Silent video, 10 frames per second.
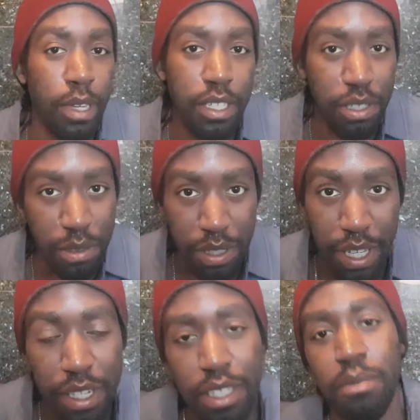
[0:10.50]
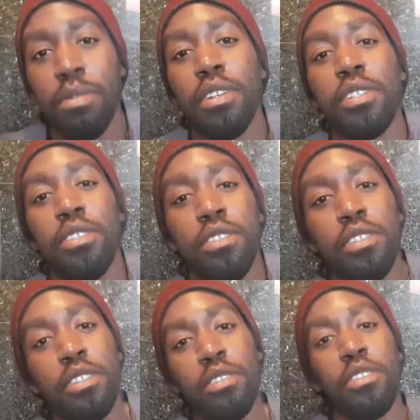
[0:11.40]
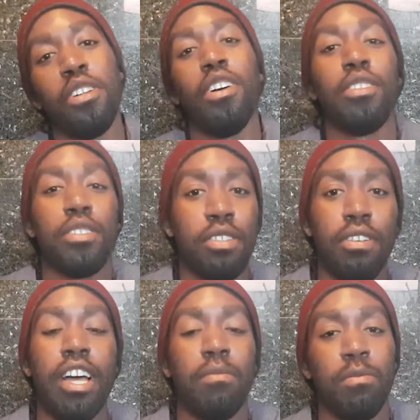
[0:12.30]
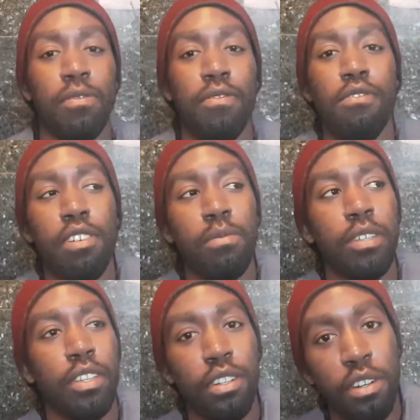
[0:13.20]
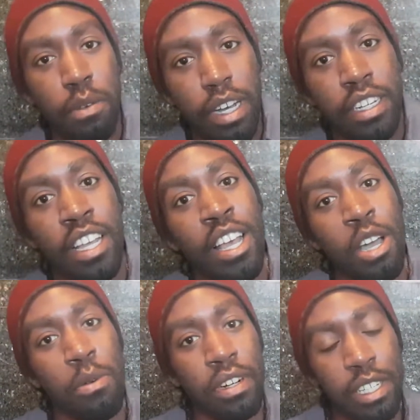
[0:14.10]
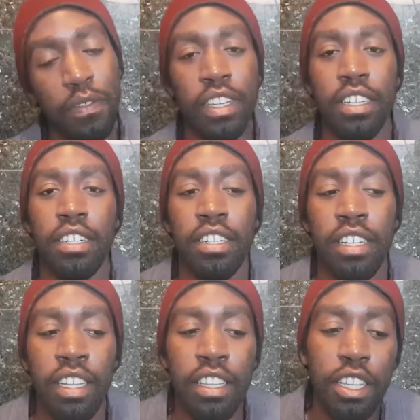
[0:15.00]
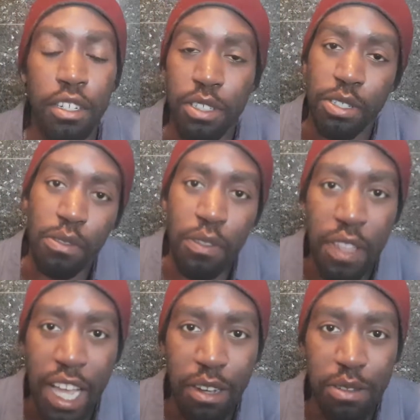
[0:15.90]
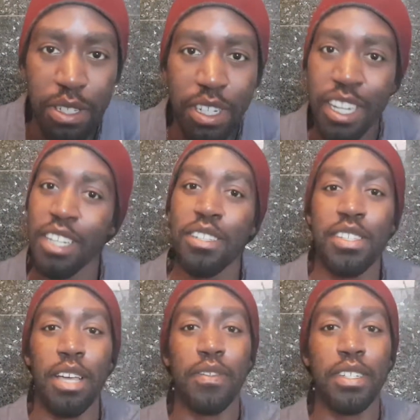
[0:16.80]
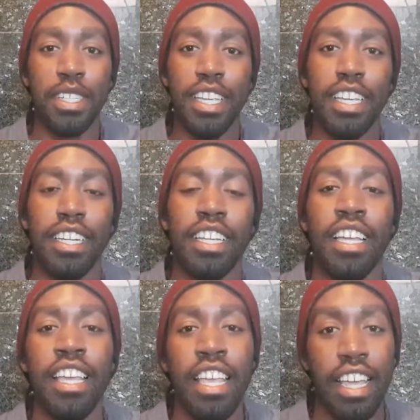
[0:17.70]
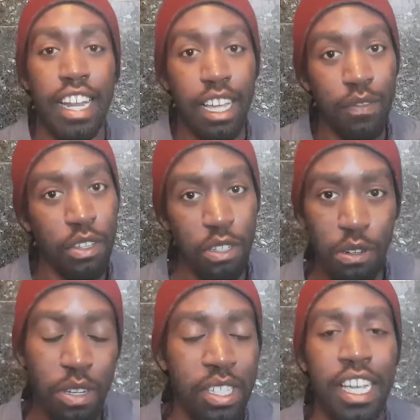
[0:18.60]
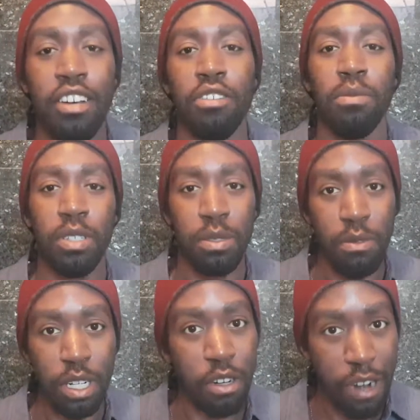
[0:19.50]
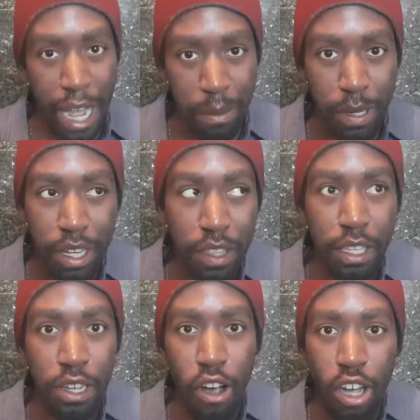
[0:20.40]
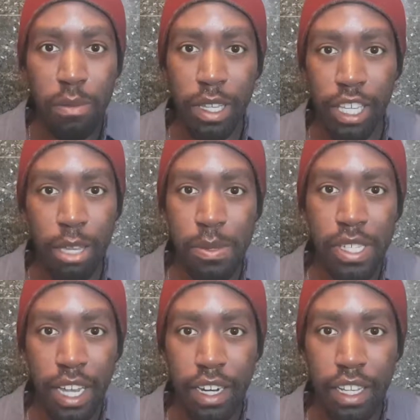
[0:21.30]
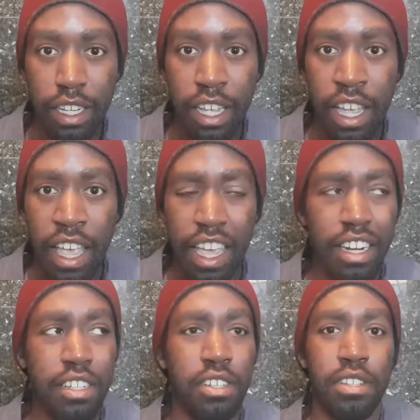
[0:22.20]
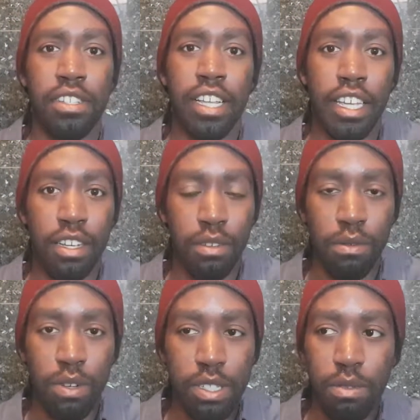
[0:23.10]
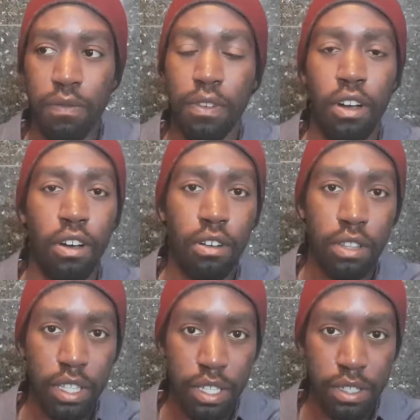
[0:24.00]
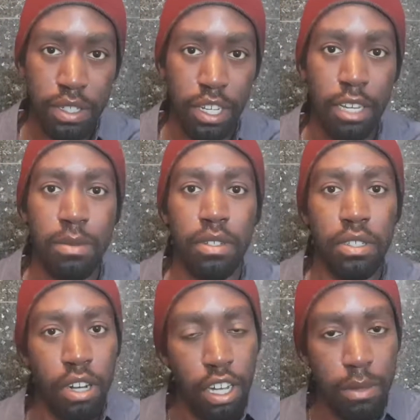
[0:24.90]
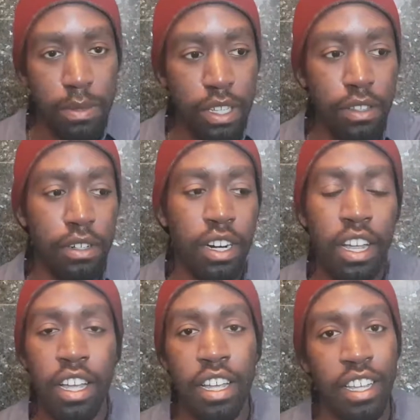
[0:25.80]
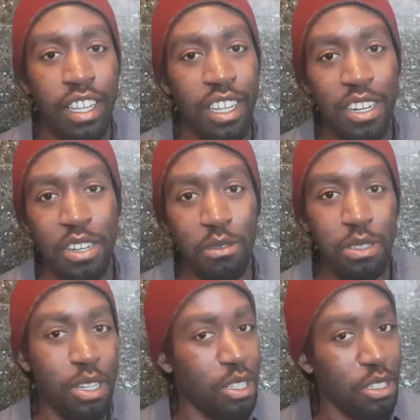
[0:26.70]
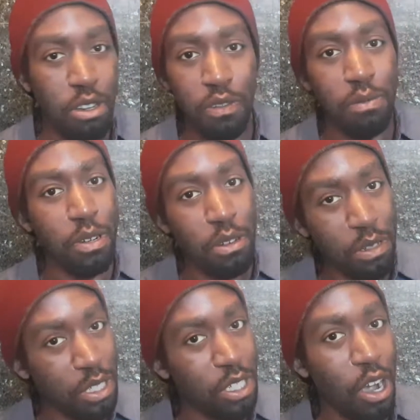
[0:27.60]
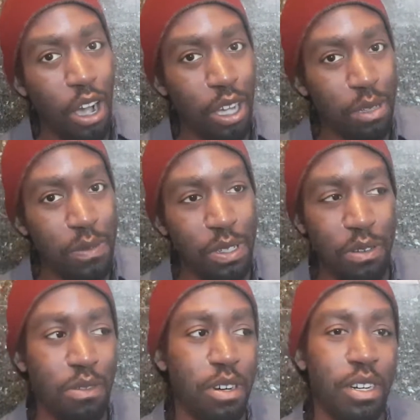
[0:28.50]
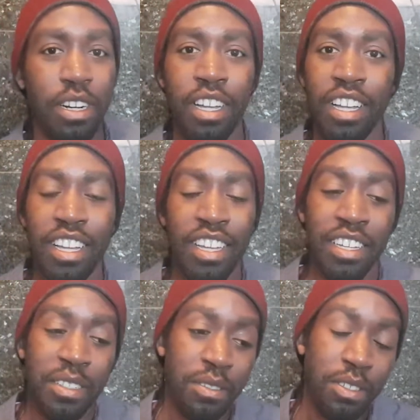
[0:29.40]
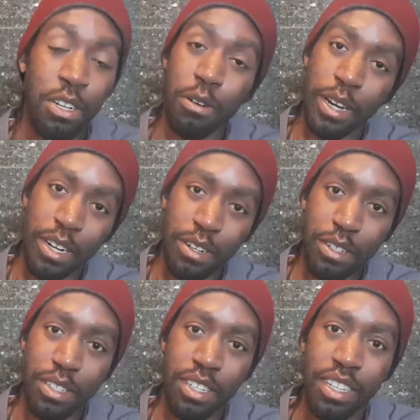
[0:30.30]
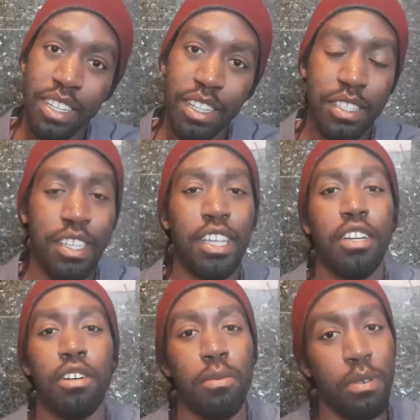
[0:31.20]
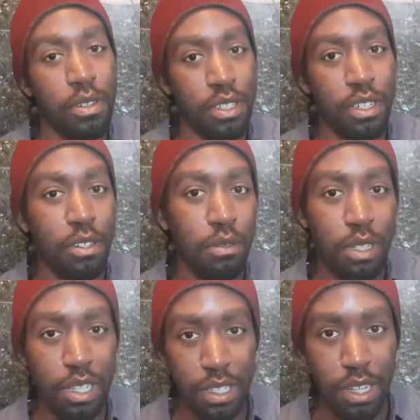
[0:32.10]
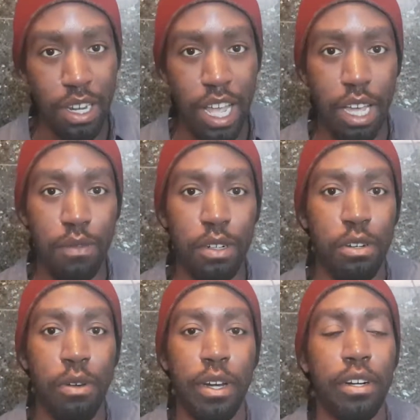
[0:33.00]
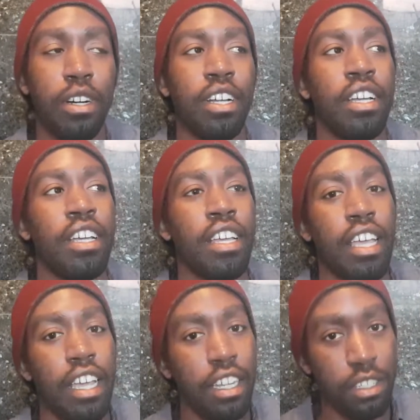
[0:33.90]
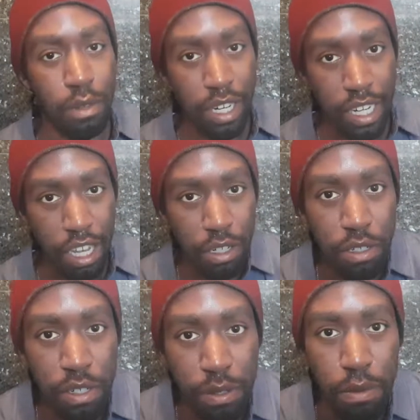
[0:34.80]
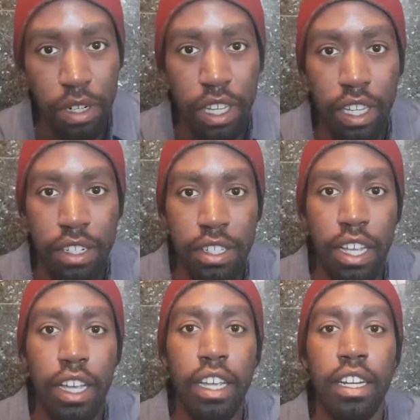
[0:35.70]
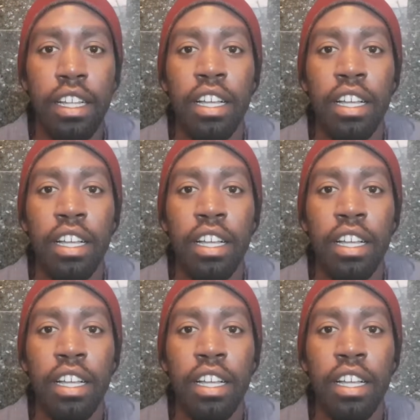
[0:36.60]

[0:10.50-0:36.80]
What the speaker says: my 2 cents. I'm pretty sure you've heard all this crap before, but you know what? We're living in the year 2017. And have you noticed how much more crappy the economy keeps getting? And it's just like, what's with all these types of jobs? Either, just the broke jobs or careers. Let's say you're a person who does not have a career, and right now you're just working inside